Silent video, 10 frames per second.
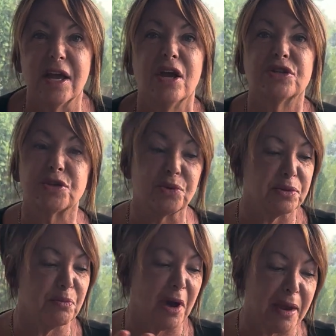So
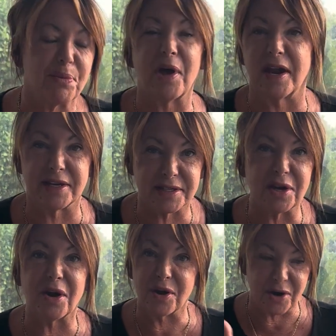my products
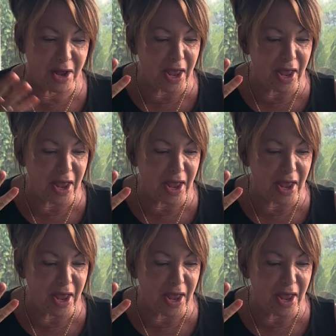are